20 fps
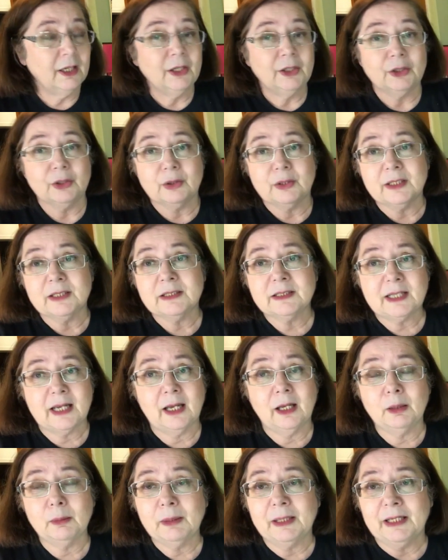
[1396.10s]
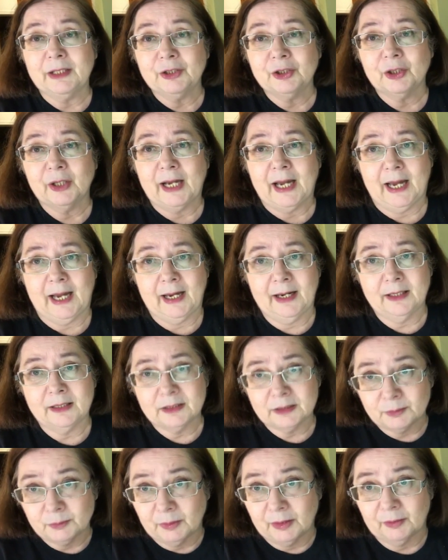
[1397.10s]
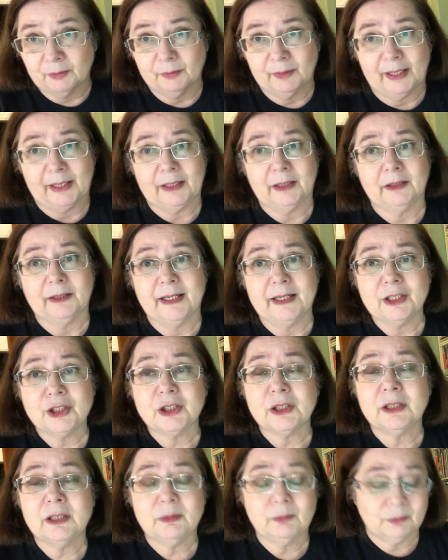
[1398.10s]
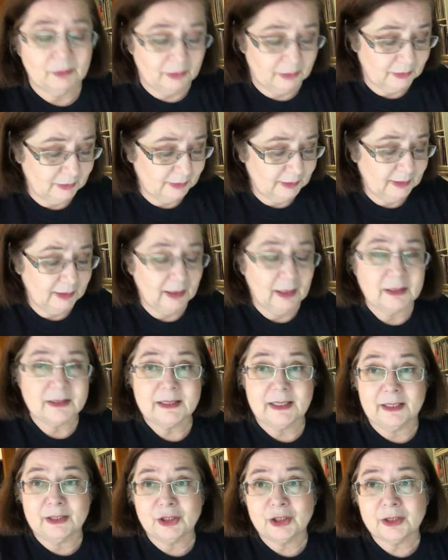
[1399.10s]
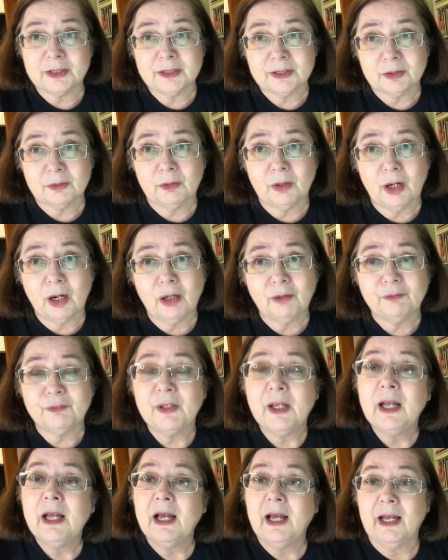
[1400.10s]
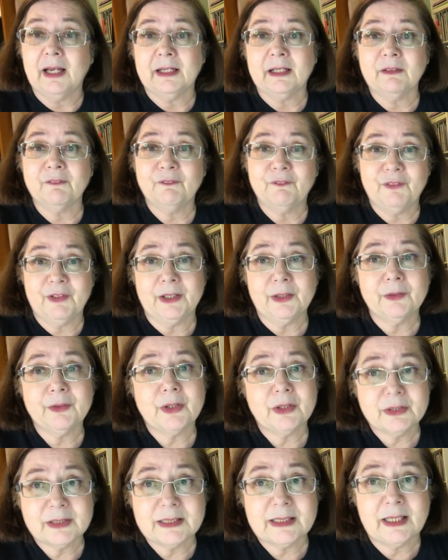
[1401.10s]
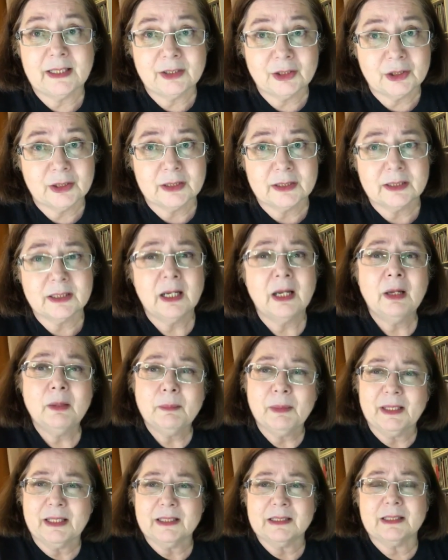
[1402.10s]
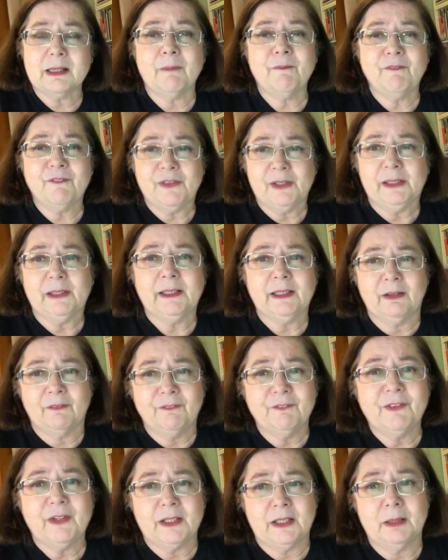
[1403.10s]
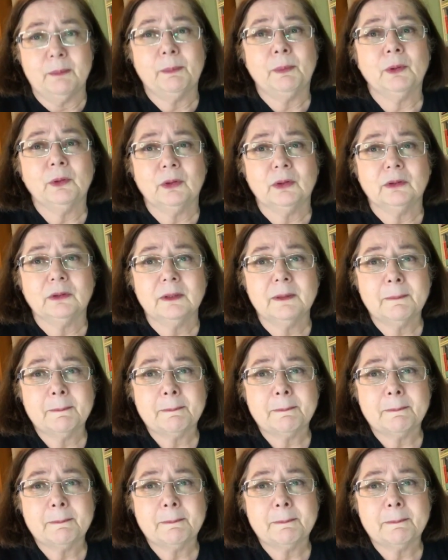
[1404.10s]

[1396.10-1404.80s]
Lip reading: You can tell in your hands where the tensions are off. I can feel those tensions because I'm feeling a funny pull